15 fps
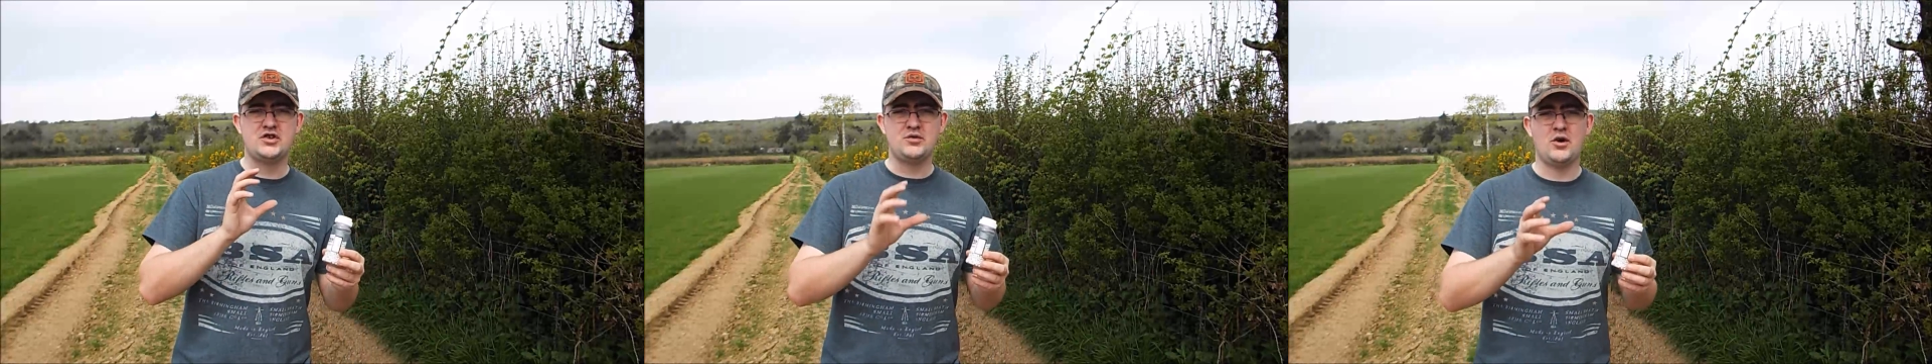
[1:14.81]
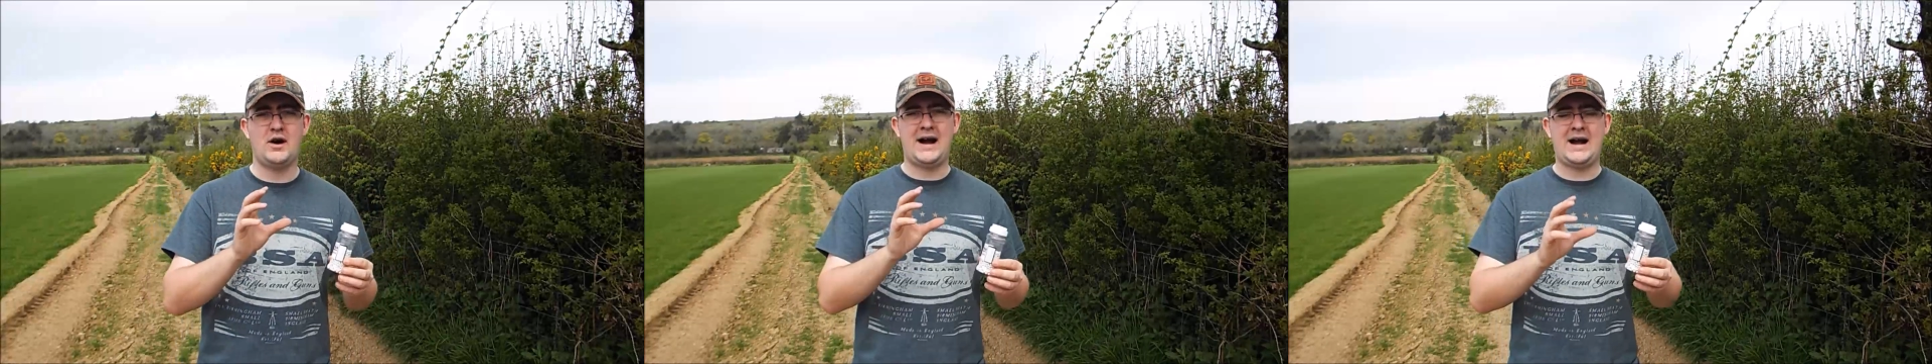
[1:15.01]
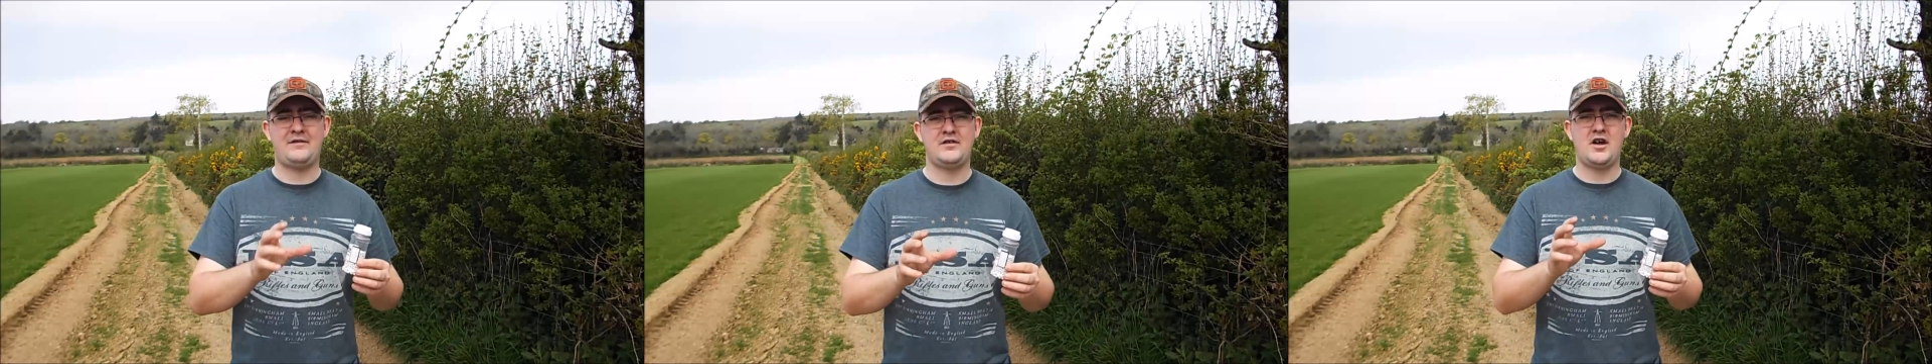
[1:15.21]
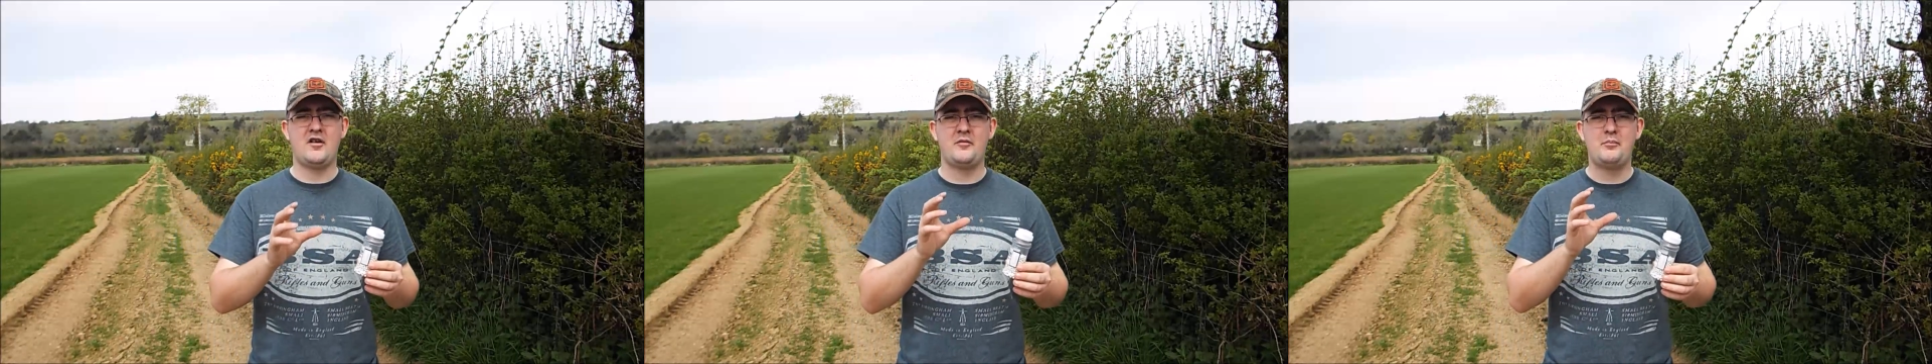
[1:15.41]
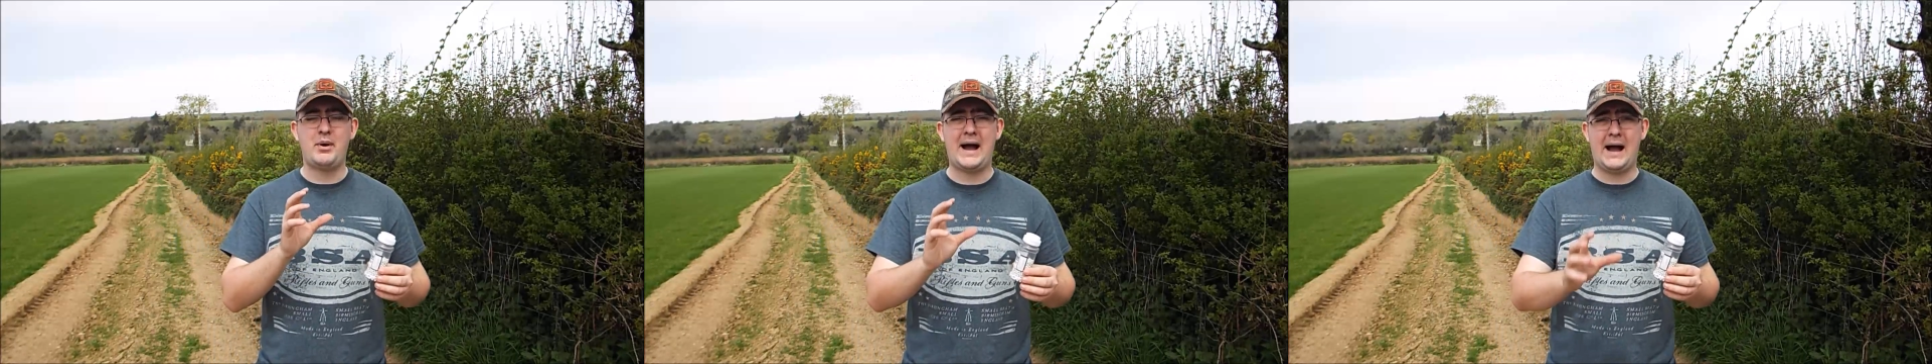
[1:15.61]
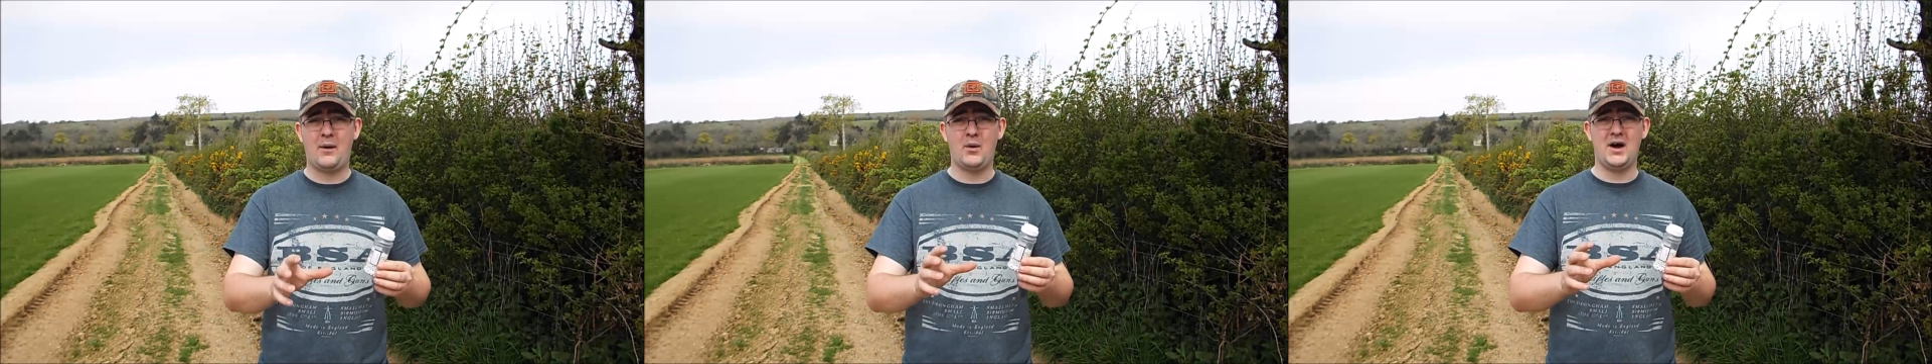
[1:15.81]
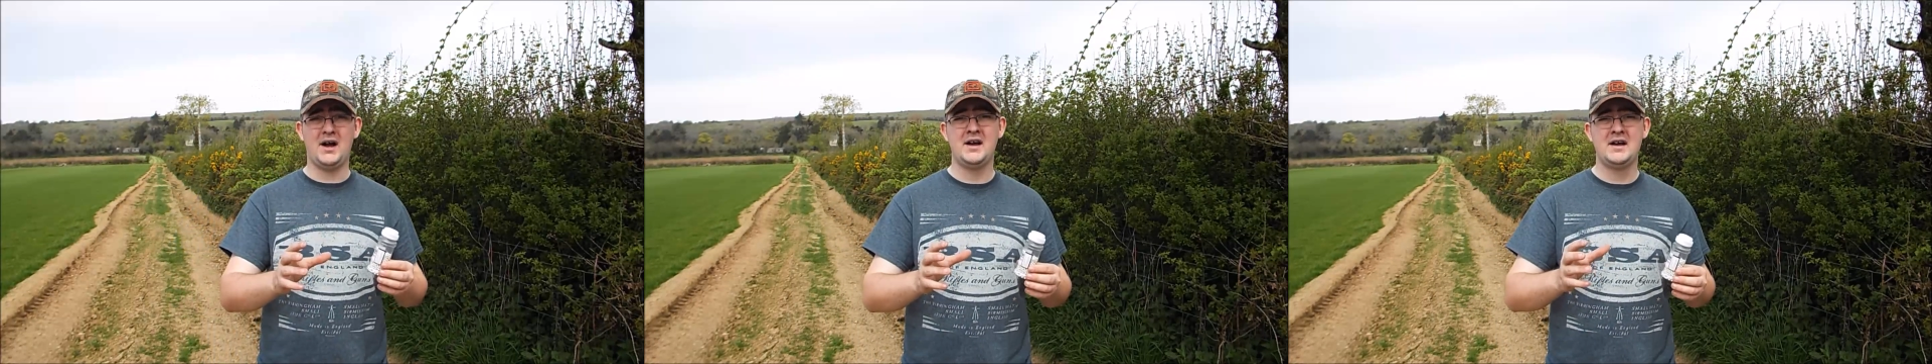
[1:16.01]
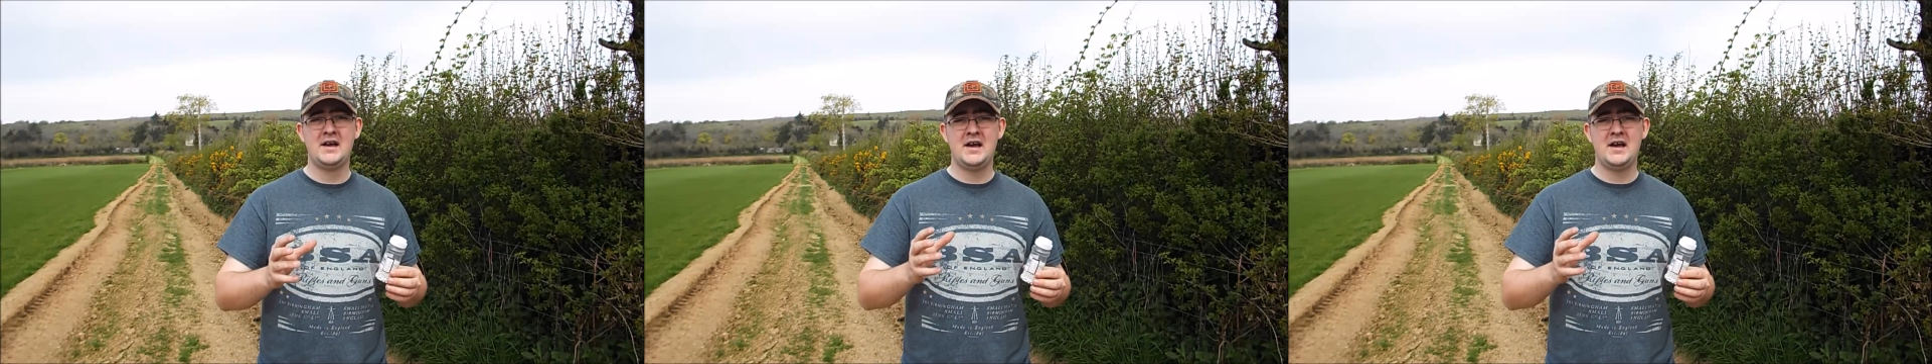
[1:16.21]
not have enough power